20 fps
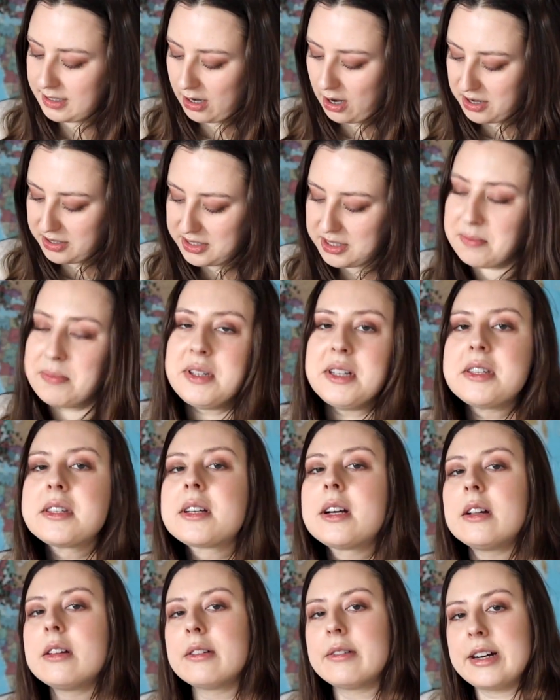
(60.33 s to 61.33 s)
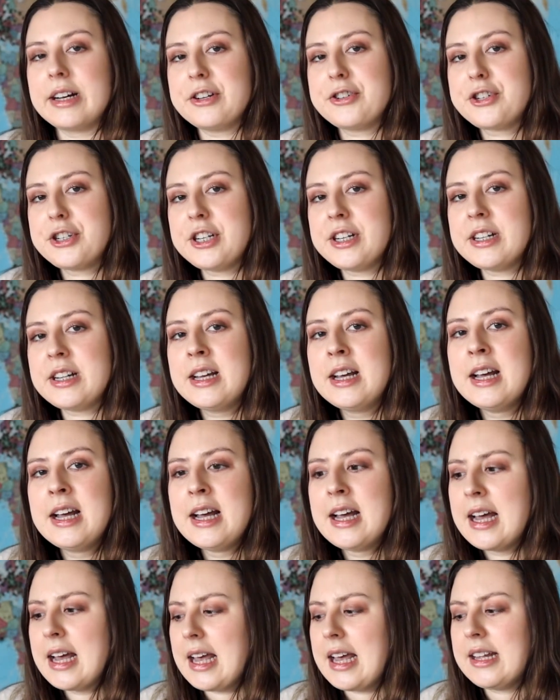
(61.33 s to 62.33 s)
got some discoloration,
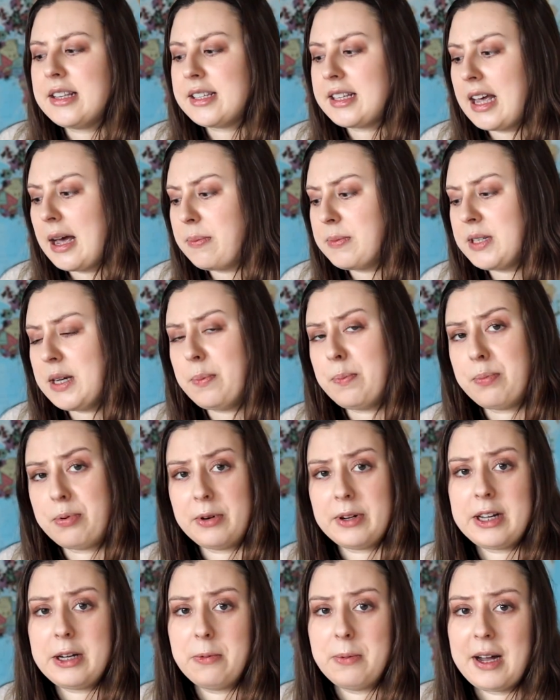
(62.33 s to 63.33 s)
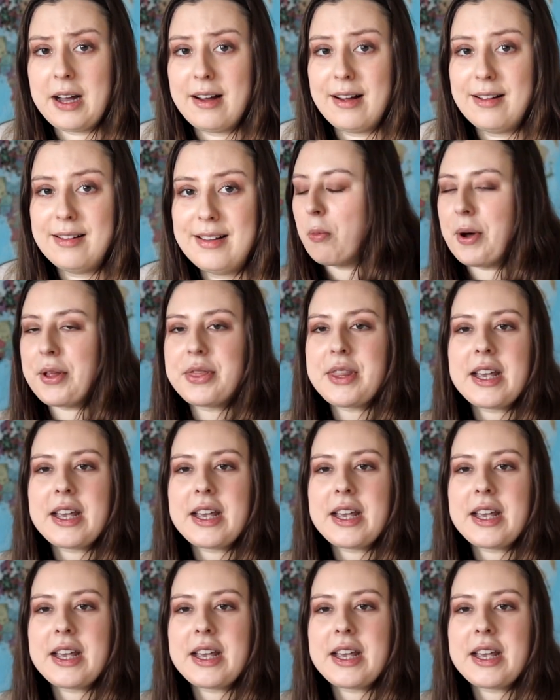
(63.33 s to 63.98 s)
it's kept up pretty well. One